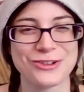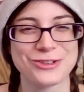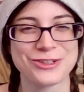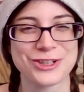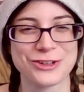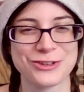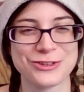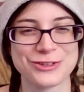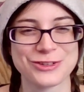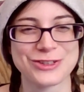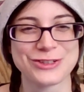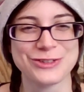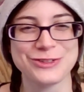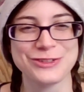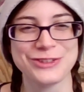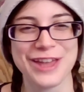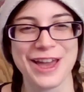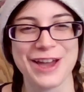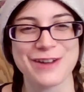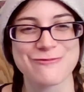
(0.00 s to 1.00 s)
Oh, don't
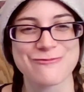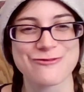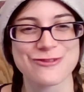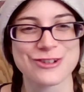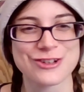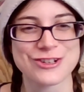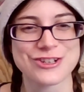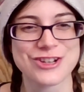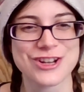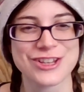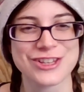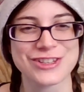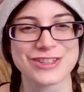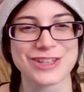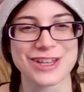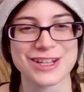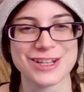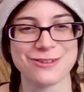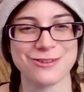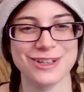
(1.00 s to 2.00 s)
do that for just
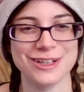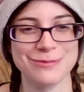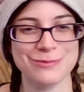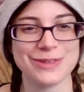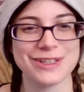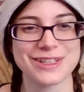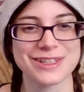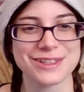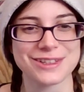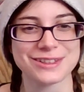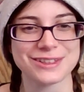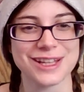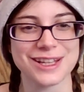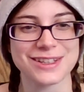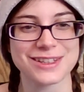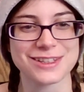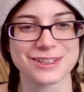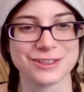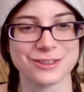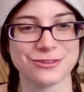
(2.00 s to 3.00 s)
anyone. Be
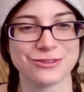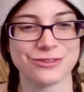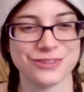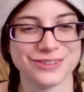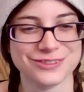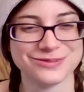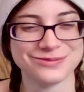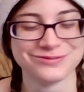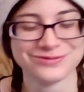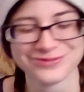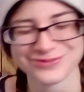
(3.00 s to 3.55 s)
selective.